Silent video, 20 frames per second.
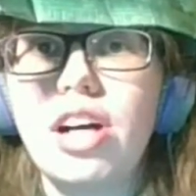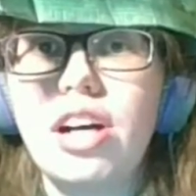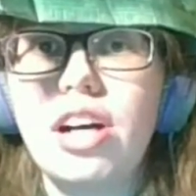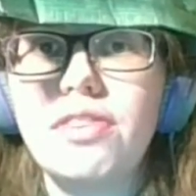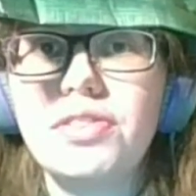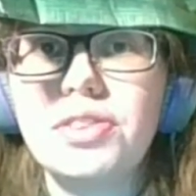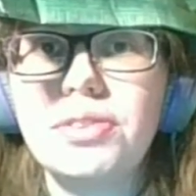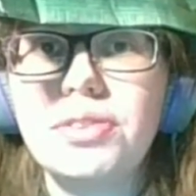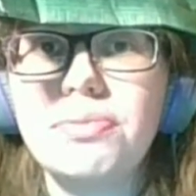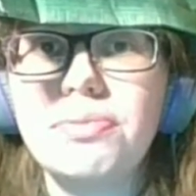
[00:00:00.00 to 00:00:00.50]

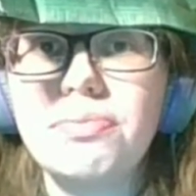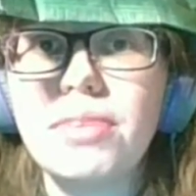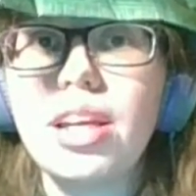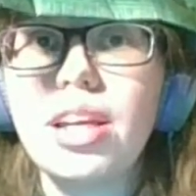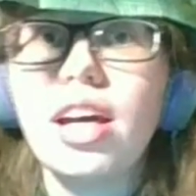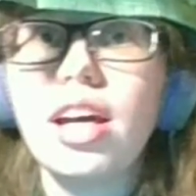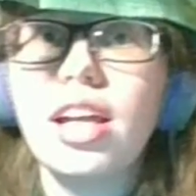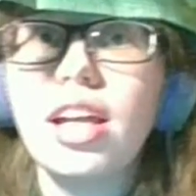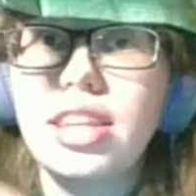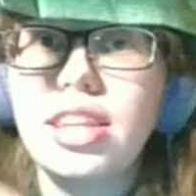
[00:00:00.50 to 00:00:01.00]
novel.
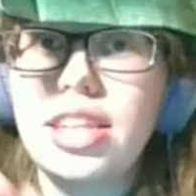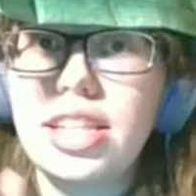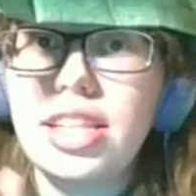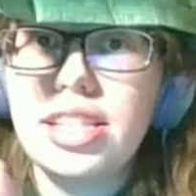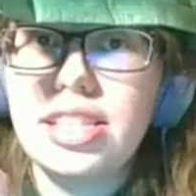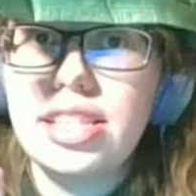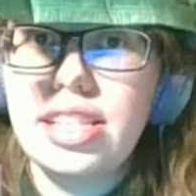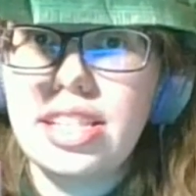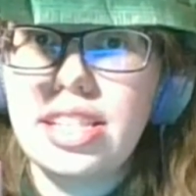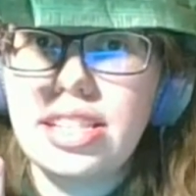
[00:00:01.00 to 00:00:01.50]

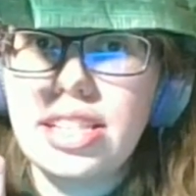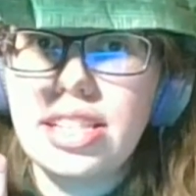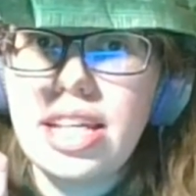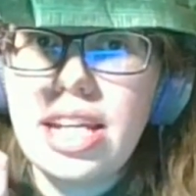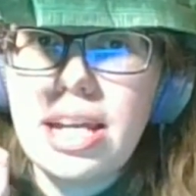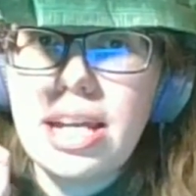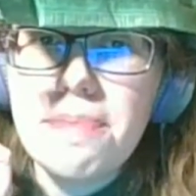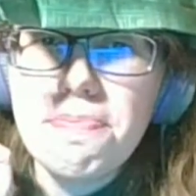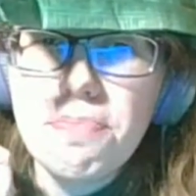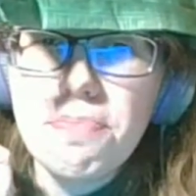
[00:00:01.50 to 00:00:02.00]
This is
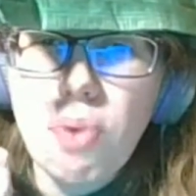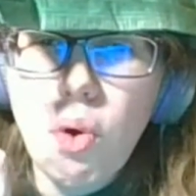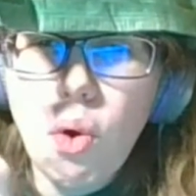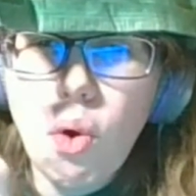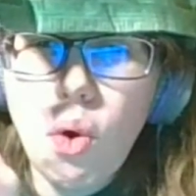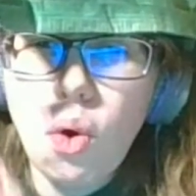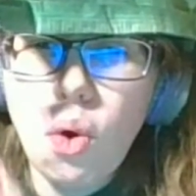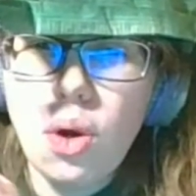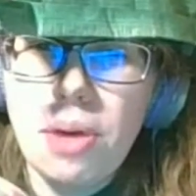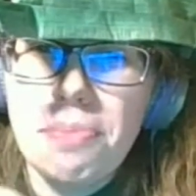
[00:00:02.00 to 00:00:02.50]
an
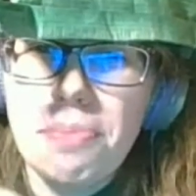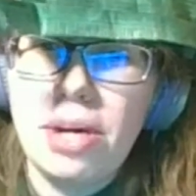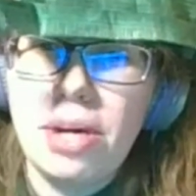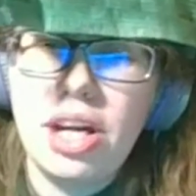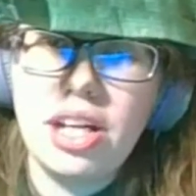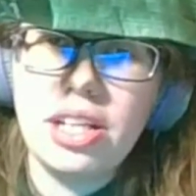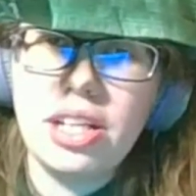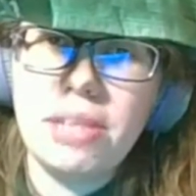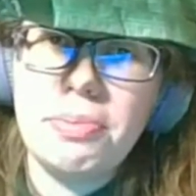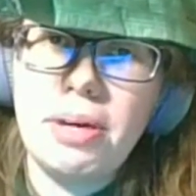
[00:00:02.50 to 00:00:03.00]
important
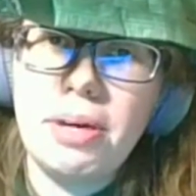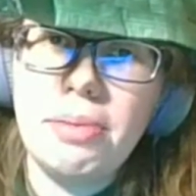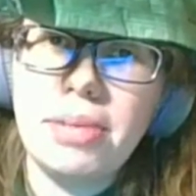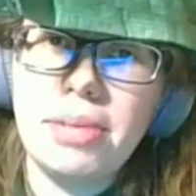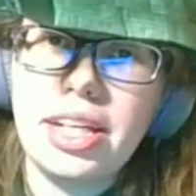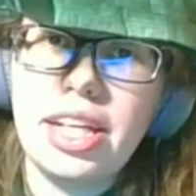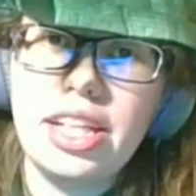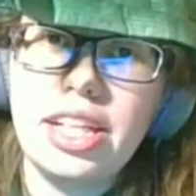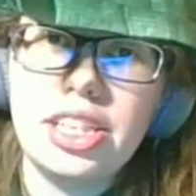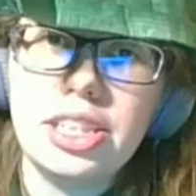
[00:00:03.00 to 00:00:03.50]
part of the
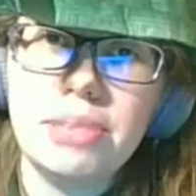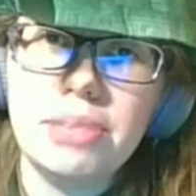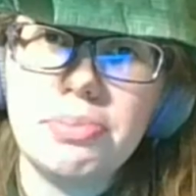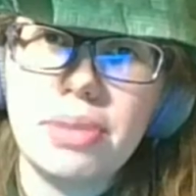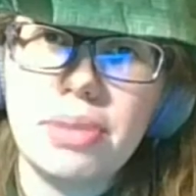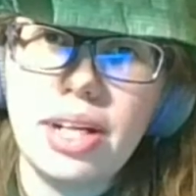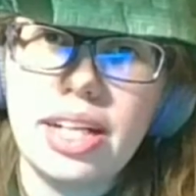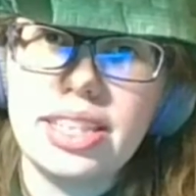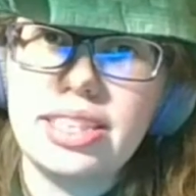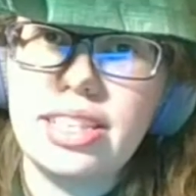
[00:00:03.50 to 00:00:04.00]
publication
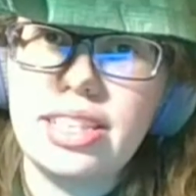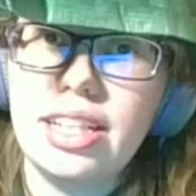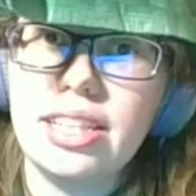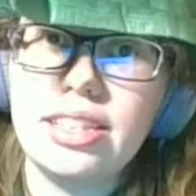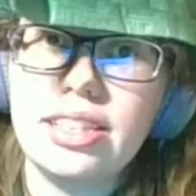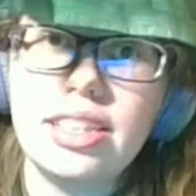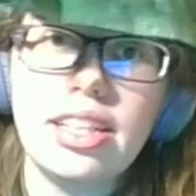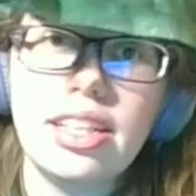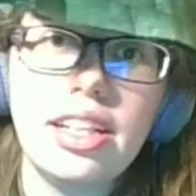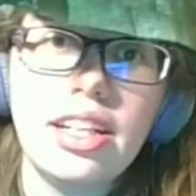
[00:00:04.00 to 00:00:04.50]
process